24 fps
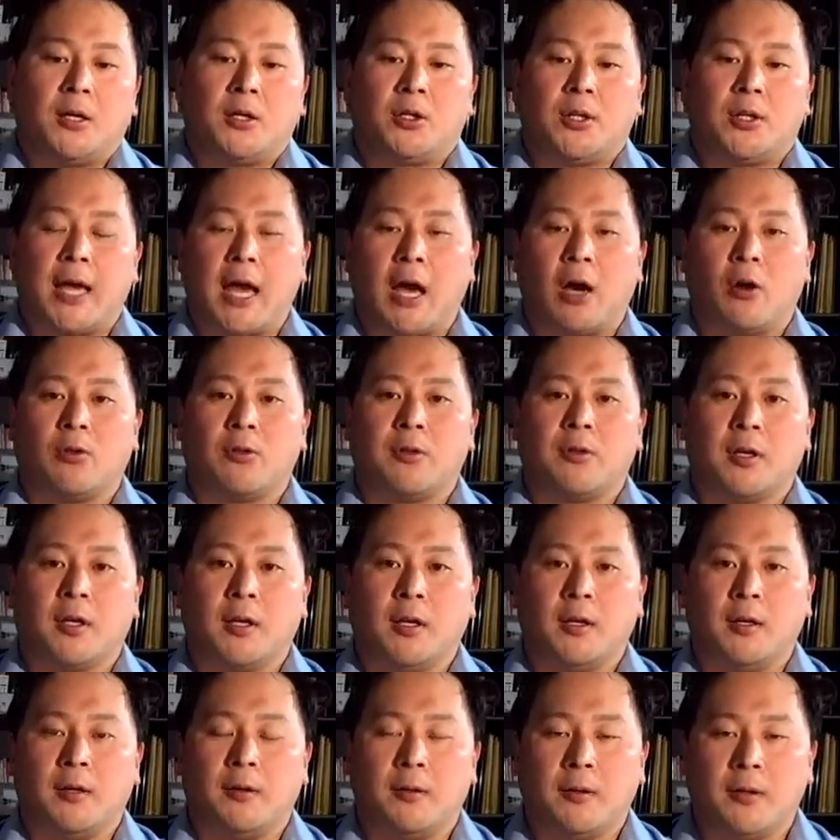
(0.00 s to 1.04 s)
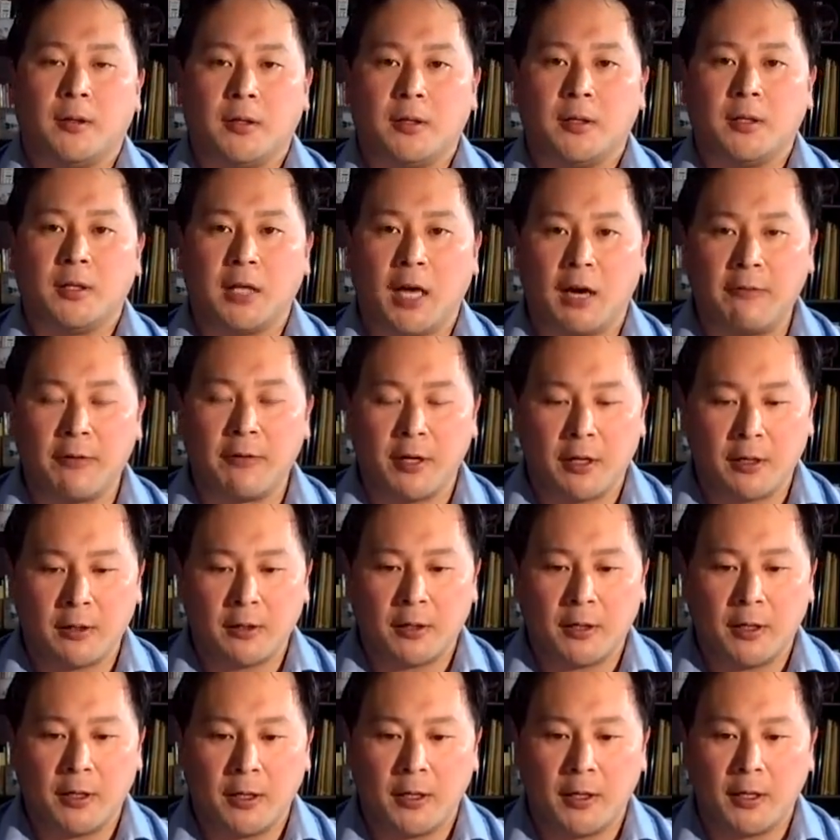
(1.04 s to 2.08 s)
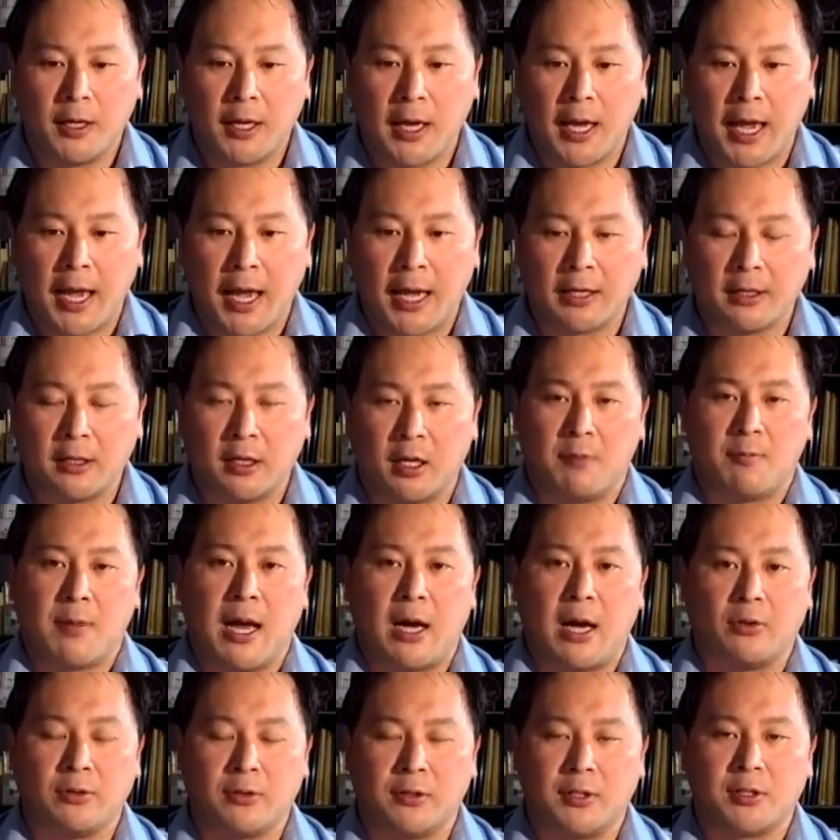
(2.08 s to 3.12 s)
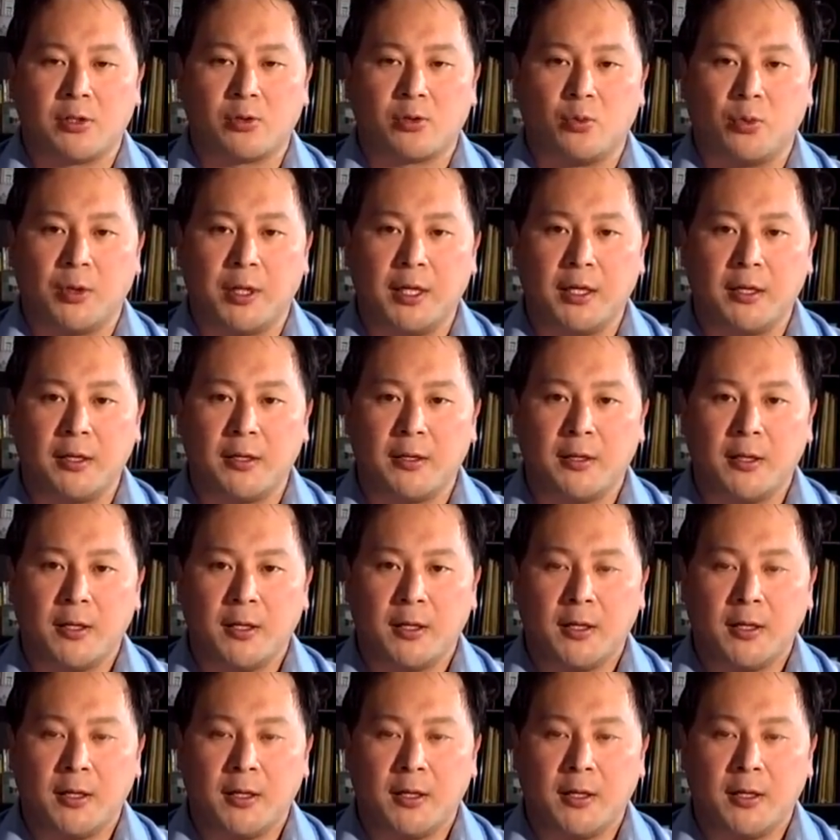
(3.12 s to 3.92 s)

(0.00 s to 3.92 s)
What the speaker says: Now, the governor had come out this week